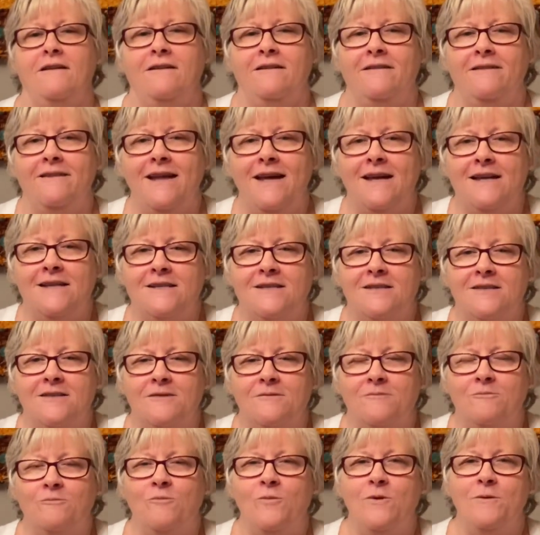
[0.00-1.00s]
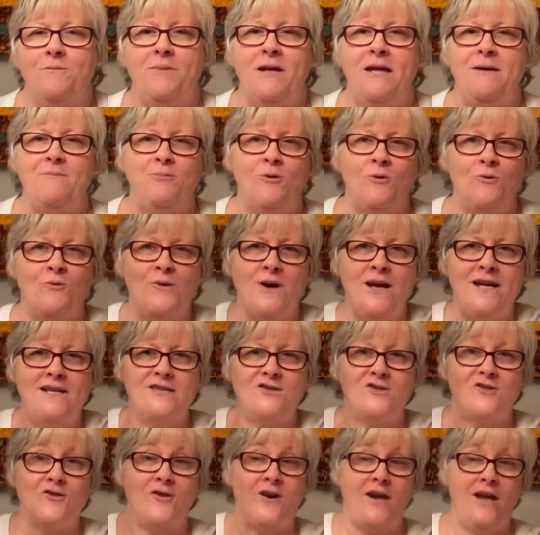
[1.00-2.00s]
that's when people
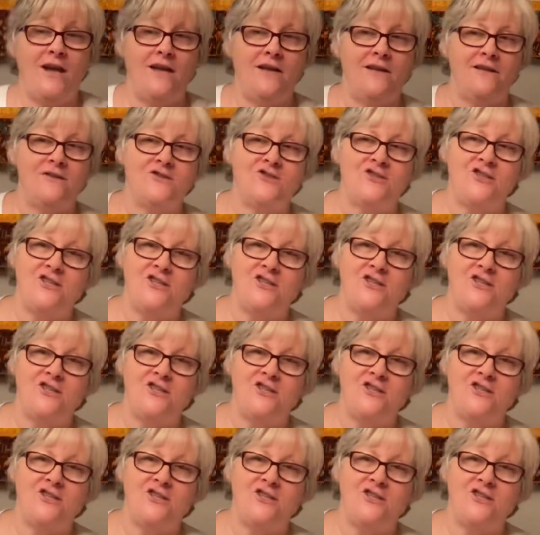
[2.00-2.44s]
raise their hands,